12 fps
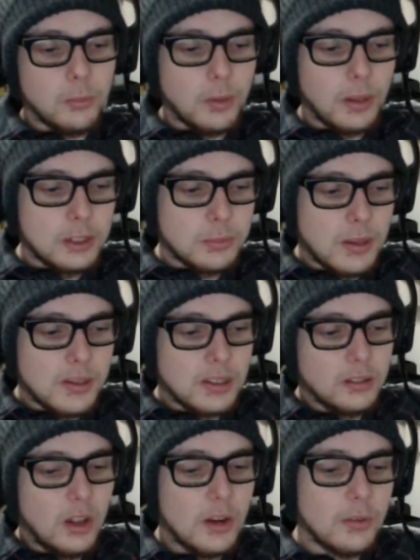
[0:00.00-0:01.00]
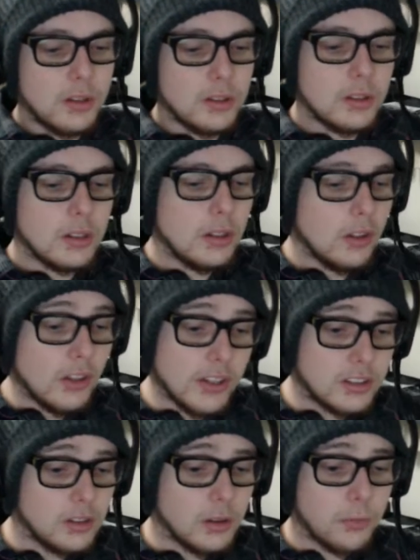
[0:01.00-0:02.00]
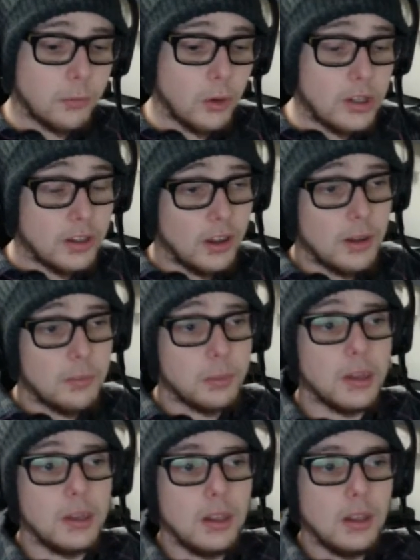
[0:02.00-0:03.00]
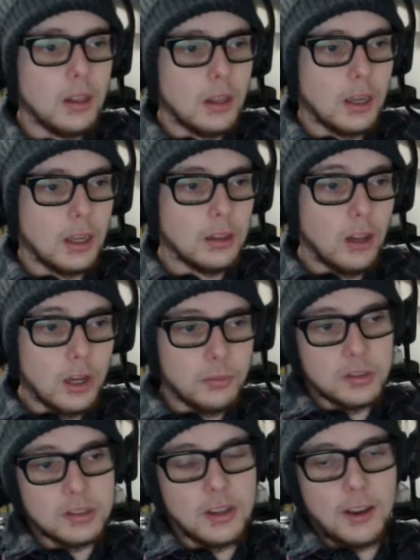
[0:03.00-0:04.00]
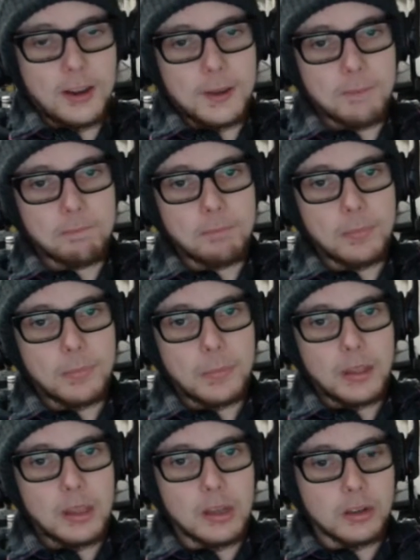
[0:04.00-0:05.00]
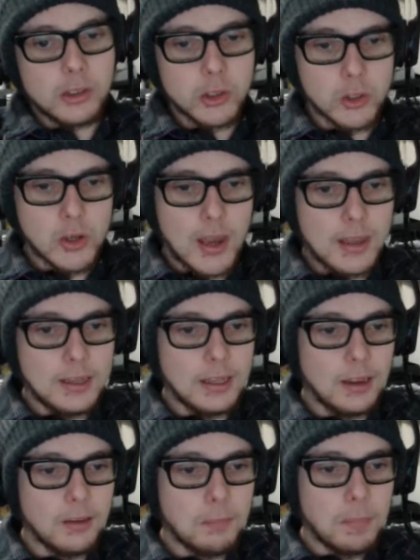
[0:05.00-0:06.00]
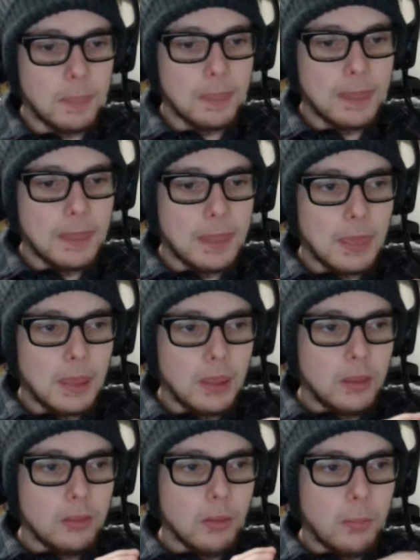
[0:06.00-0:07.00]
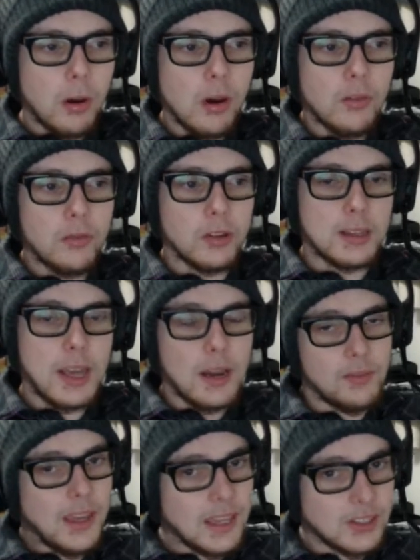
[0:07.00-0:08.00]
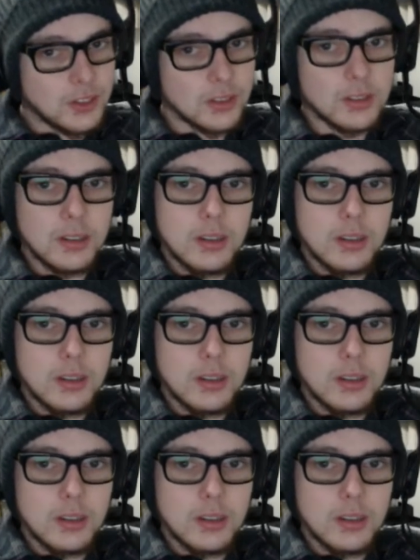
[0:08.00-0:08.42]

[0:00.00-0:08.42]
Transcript: spends a lot of his, not necessarily free time, but a lot of his time in creating the perfect kind of agent.